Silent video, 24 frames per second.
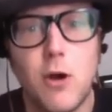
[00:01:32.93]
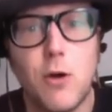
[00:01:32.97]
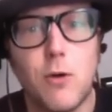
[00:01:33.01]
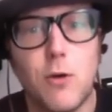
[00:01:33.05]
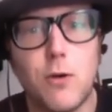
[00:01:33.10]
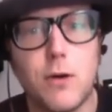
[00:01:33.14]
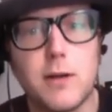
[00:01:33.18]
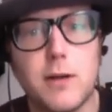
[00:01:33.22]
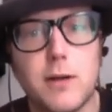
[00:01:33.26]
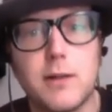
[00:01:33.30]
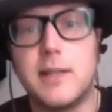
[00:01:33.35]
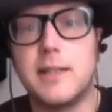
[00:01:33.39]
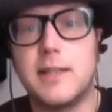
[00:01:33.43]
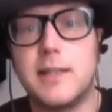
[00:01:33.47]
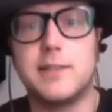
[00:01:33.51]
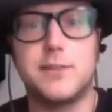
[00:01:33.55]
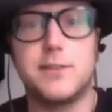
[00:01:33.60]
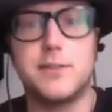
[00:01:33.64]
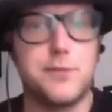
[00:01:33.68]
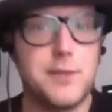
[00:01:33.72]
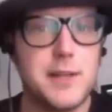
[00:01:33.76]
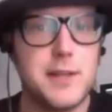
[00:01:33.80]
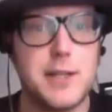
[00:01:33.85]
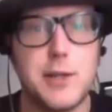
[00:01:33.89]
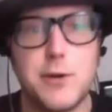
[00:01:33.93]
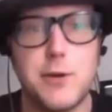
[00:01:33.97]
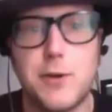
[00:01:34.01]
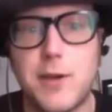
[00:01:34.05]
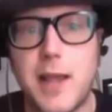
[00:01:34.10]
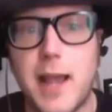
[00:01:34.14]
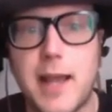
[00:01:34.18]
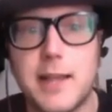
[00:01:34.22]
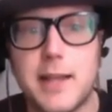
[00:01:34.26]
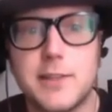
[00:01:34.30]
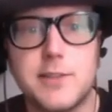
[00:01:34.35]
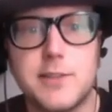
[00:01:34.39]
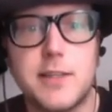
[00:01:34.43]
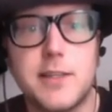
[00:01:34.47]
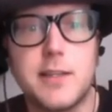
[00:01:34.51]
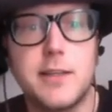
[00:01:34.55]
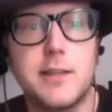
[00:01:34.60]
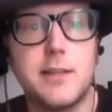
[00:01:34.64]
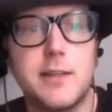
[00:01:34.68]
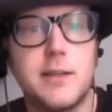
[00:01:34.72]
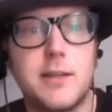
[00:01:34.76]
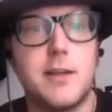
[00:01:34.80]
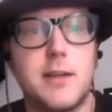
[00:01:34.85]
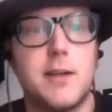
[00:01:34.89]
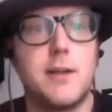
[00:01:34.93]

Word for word: or his video casting,